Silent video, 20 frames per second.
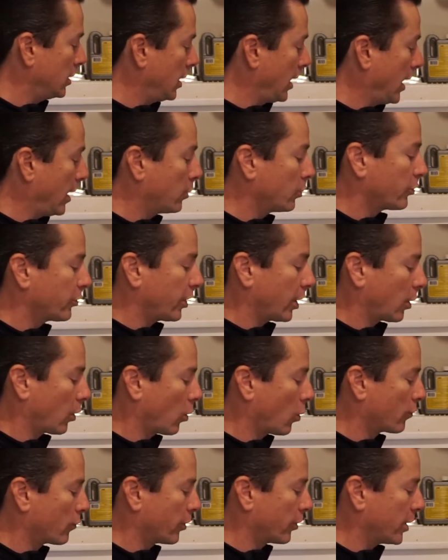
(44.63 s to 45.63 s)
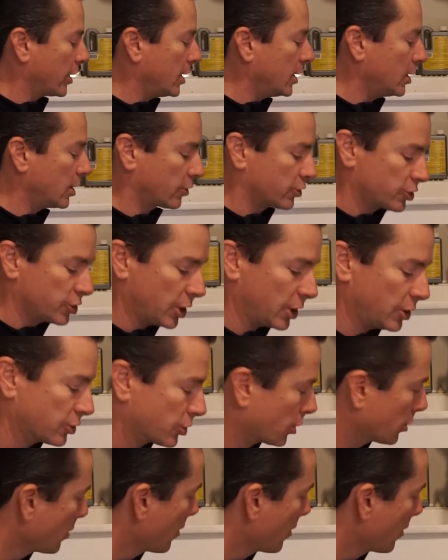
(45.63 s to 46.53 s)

house air over the heat exchanger,